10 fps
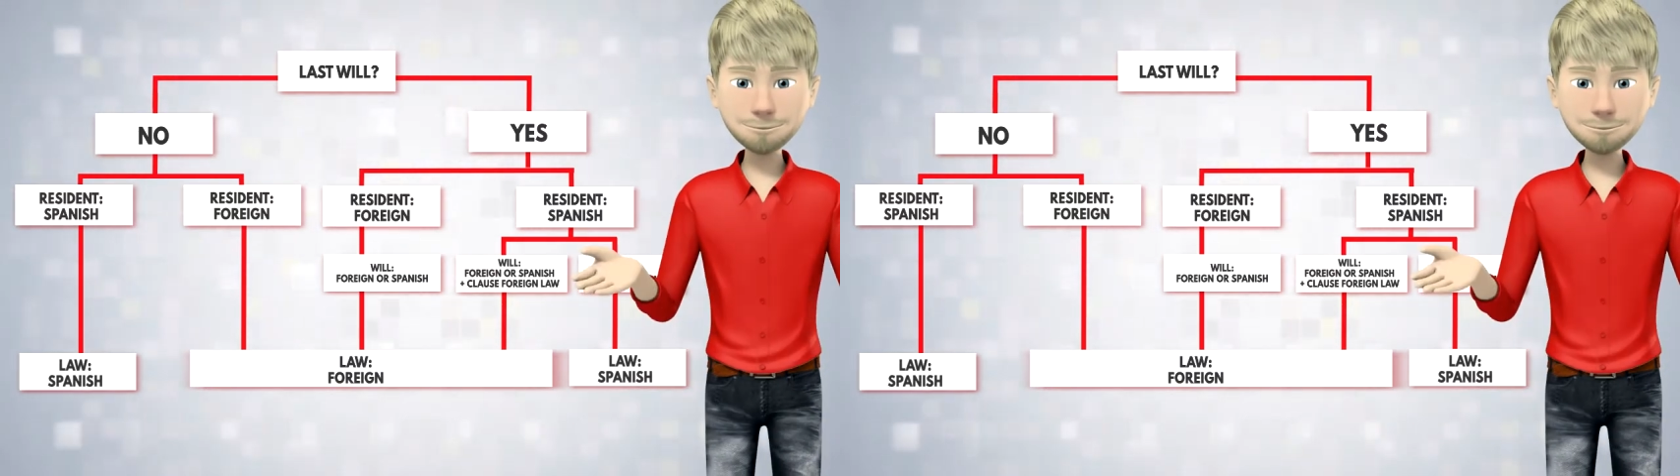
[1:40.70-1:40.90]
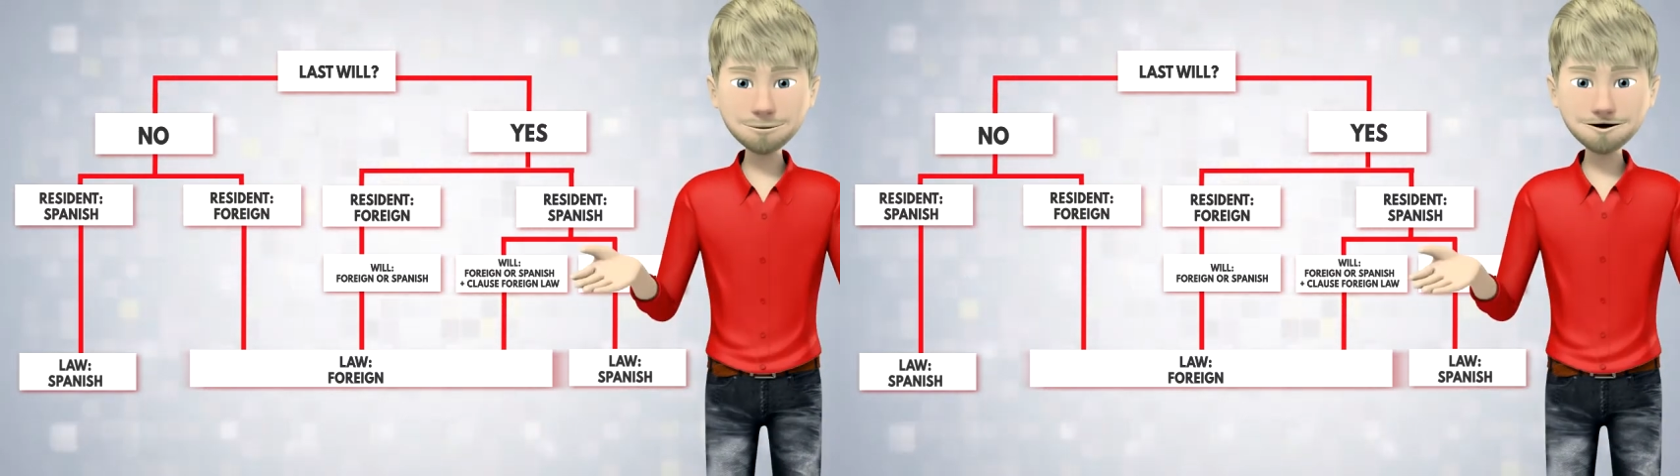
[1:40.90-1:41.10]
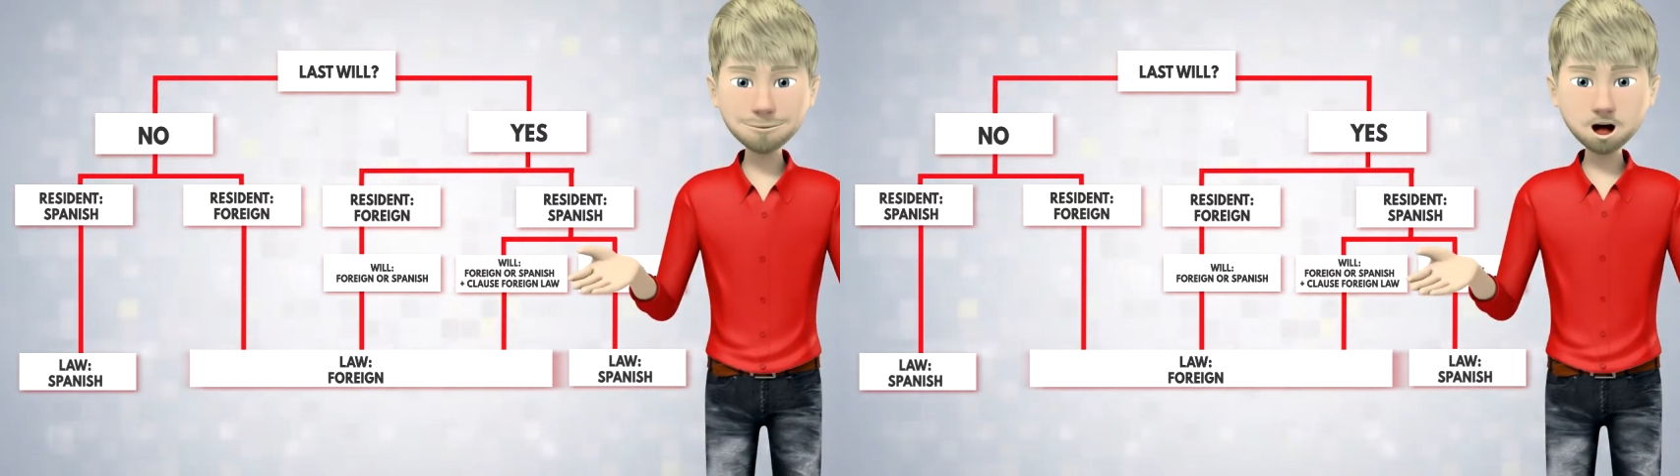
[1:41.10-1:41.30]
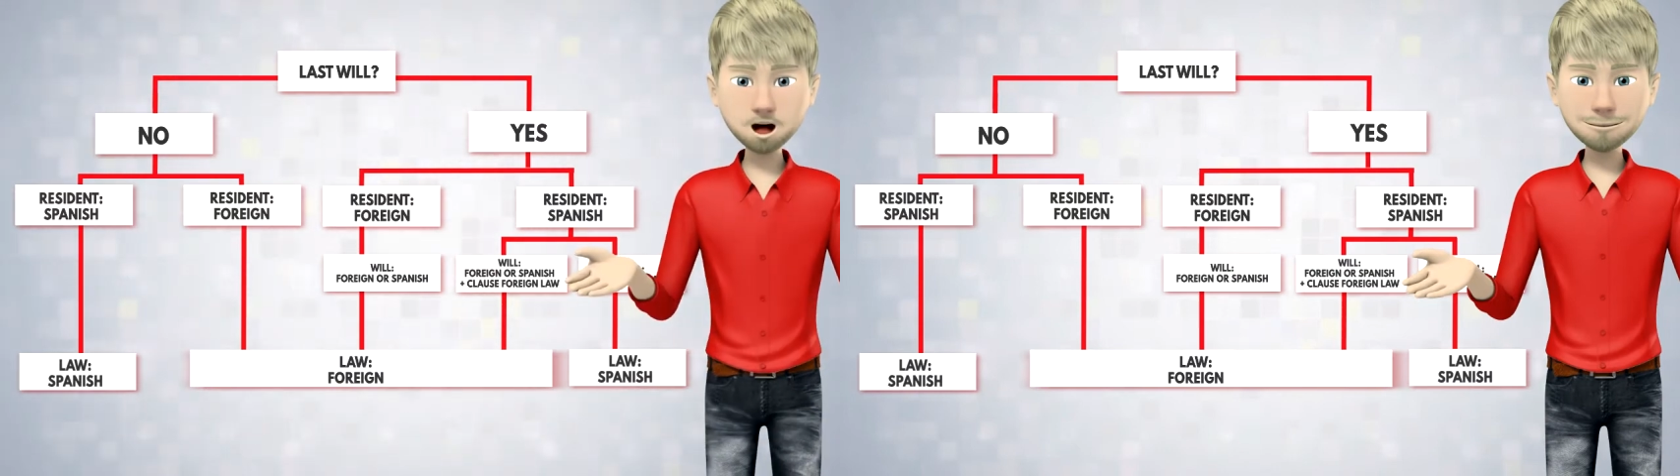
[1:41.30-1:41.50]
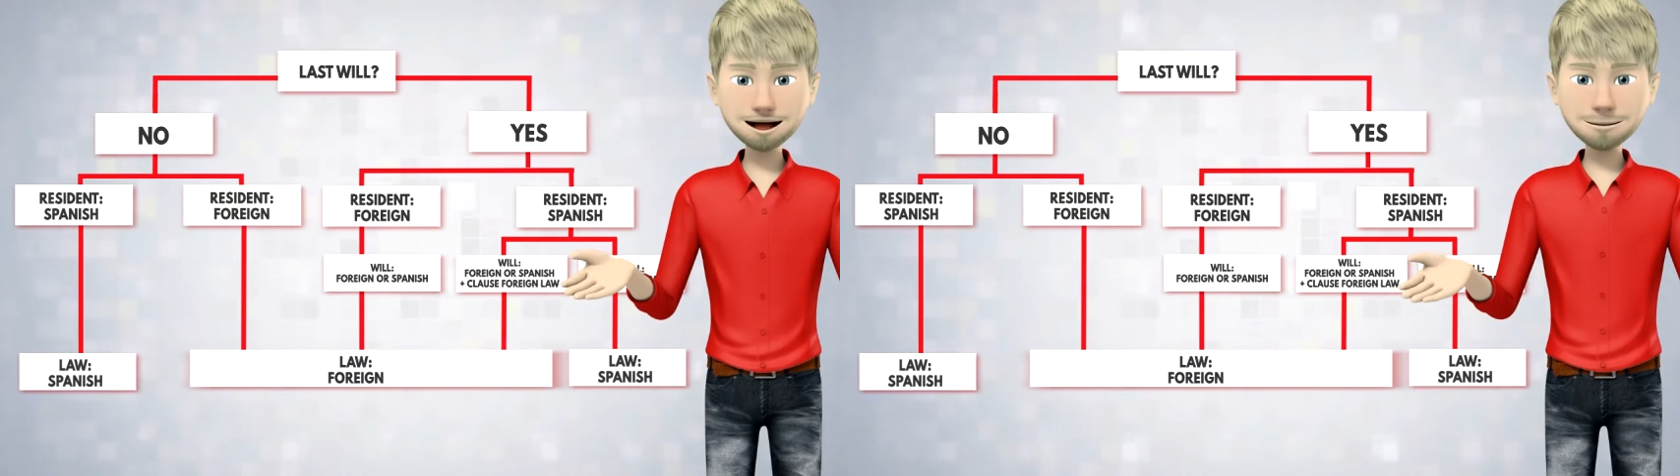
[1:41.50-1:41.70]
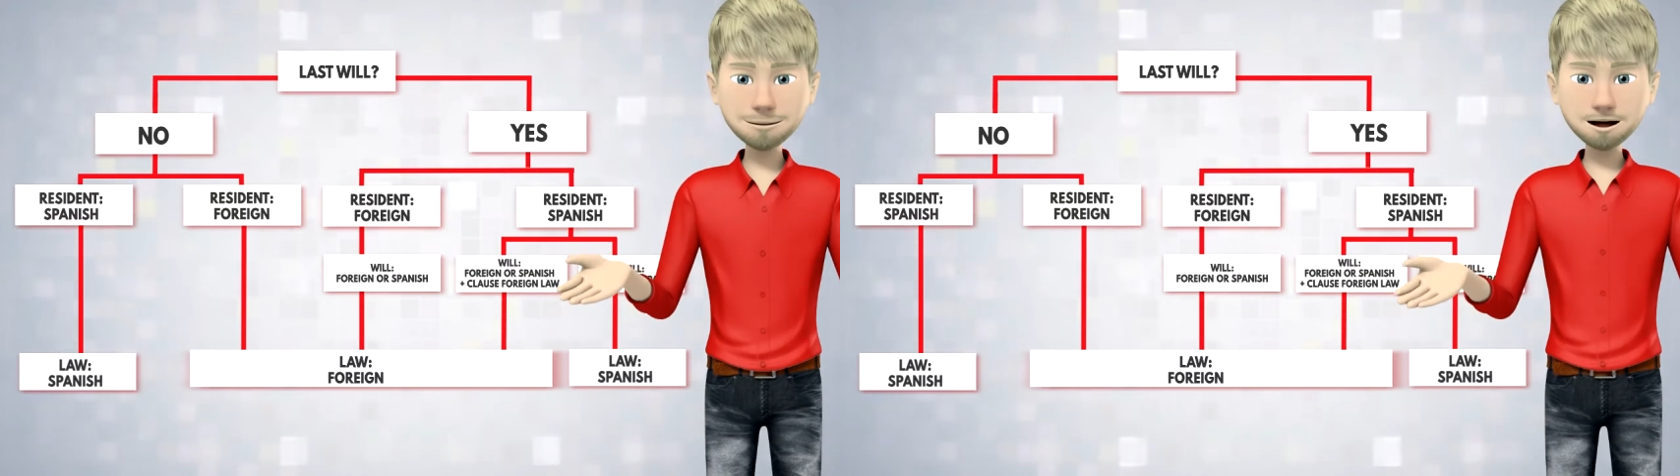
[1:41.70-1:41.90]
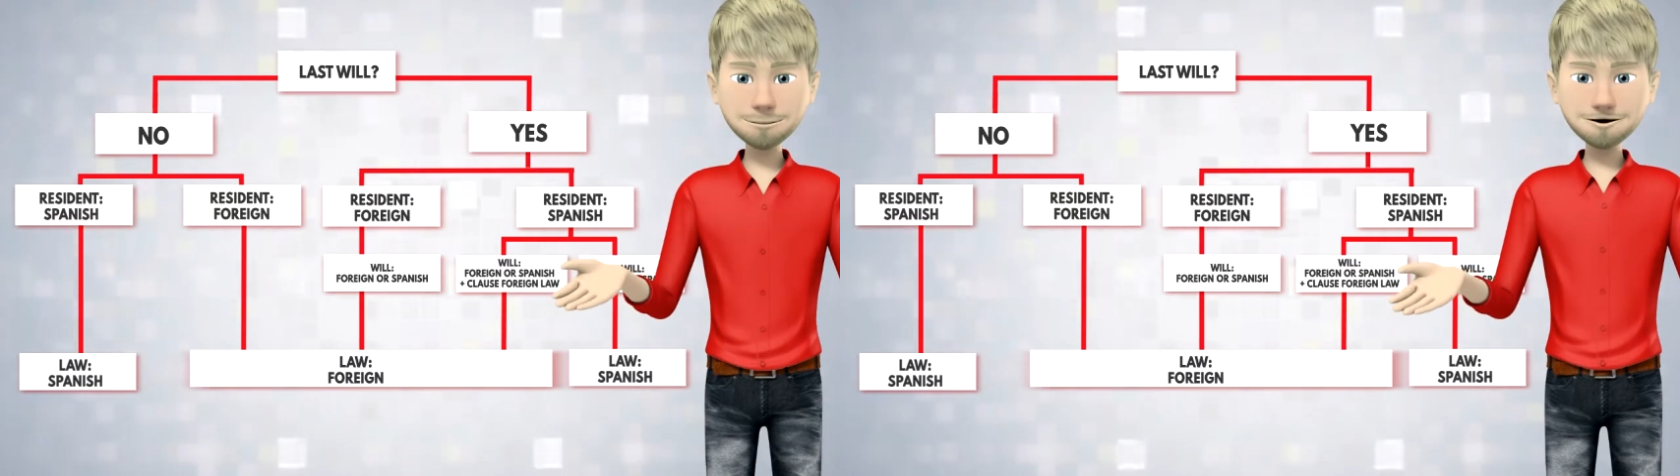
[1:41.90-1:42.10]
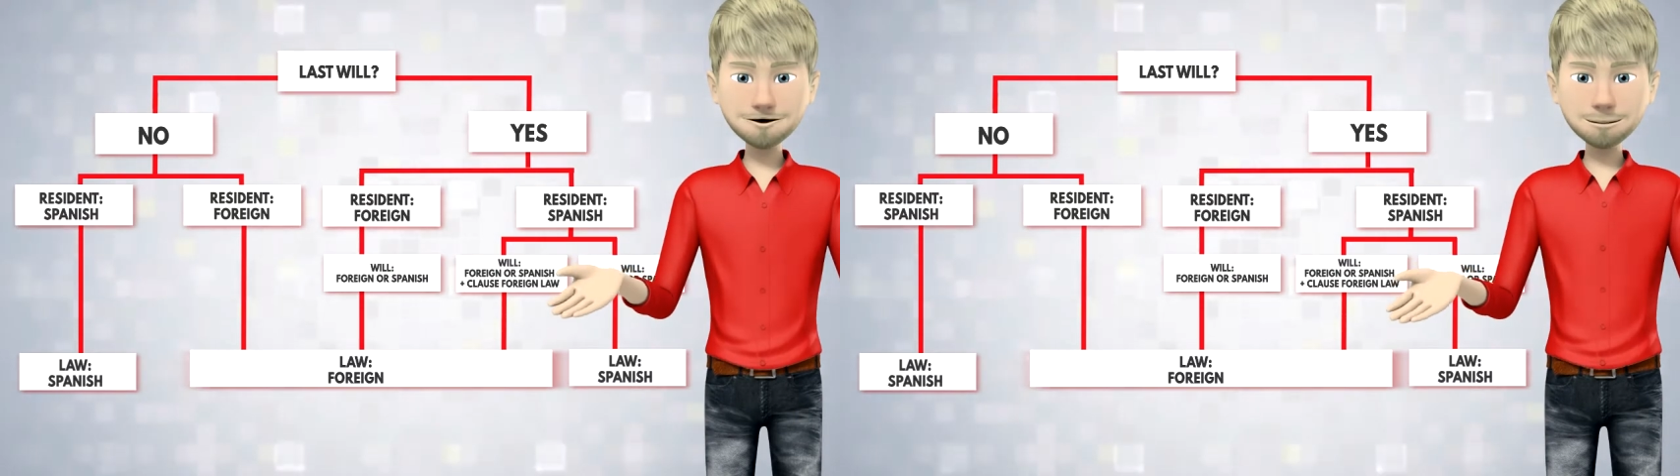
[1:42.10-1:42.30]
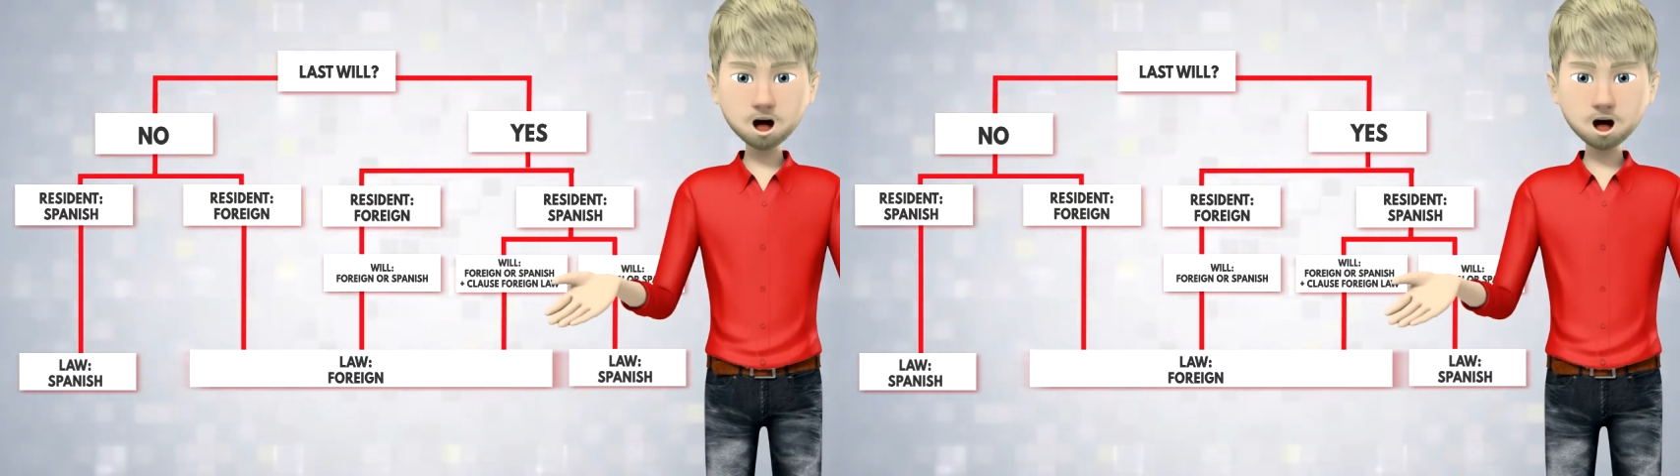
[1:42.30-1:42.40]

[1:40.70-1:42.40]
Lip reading: This means that if you are a married